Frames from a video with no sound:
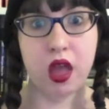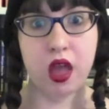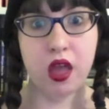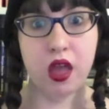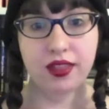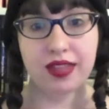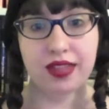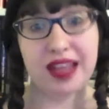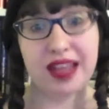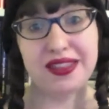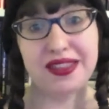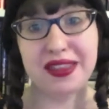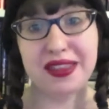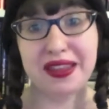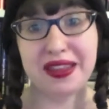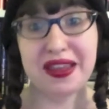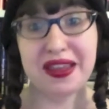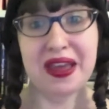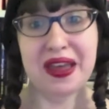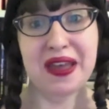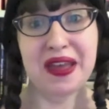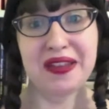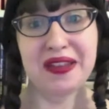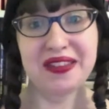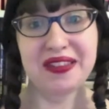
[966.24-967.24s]
That's it,
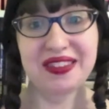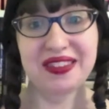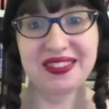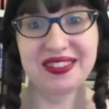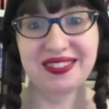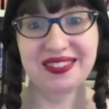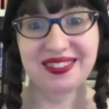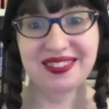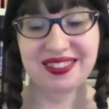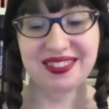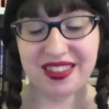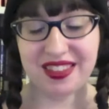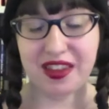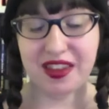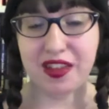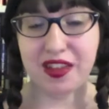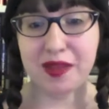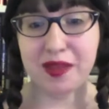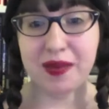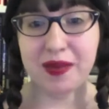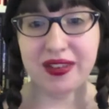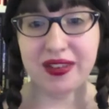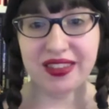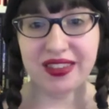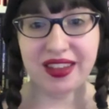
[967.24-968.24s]
guys. All the
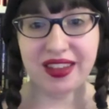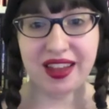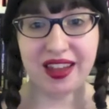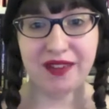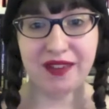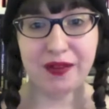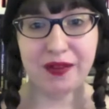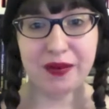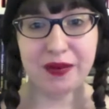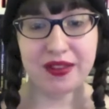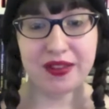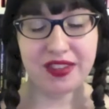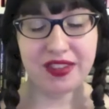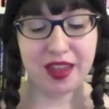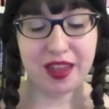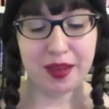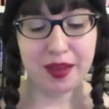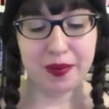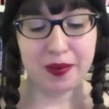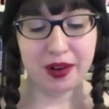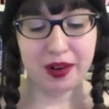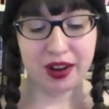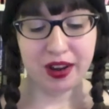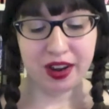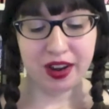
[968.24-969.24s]
books I got from this
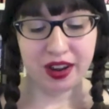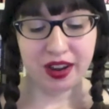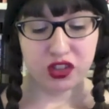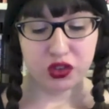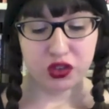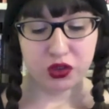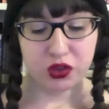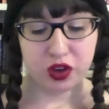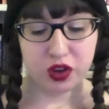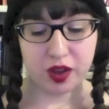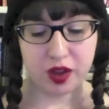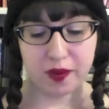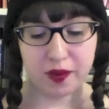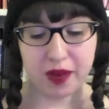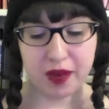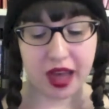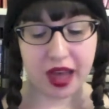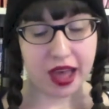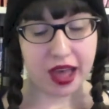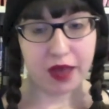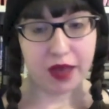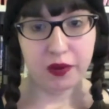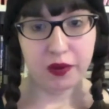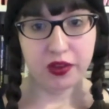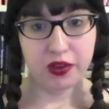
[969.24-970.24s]
library trip,
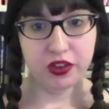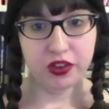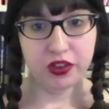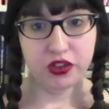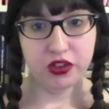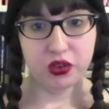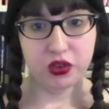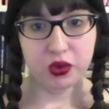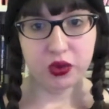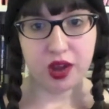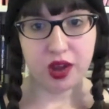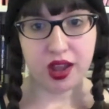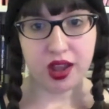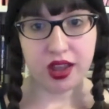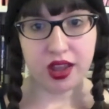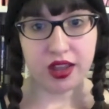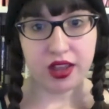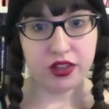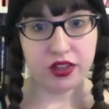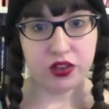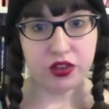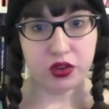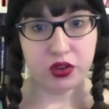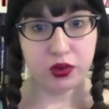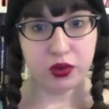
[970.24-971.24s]
I will try
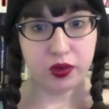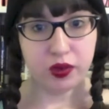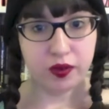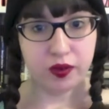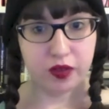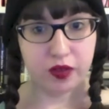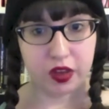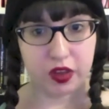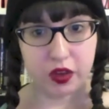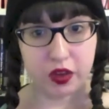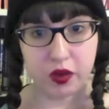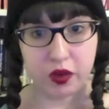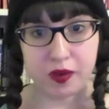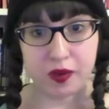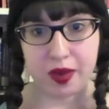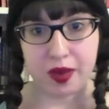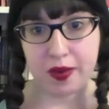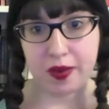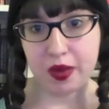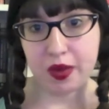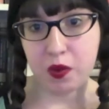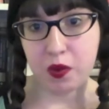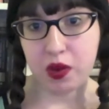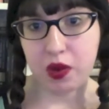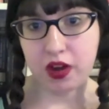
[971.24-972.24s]
to review maybe
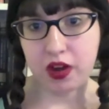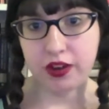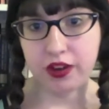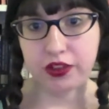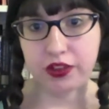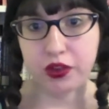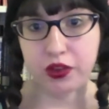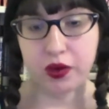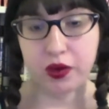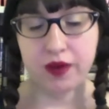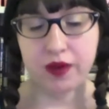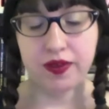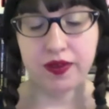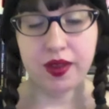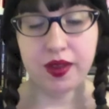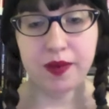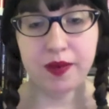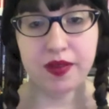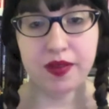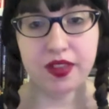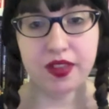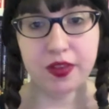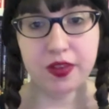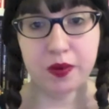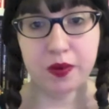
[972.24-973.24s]
one or two of them
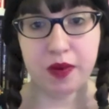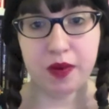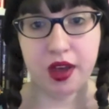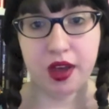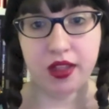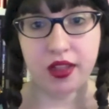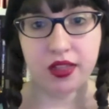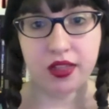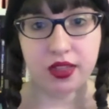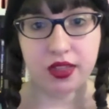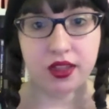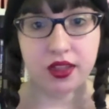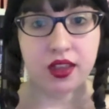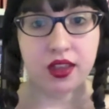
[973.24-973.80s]
this month.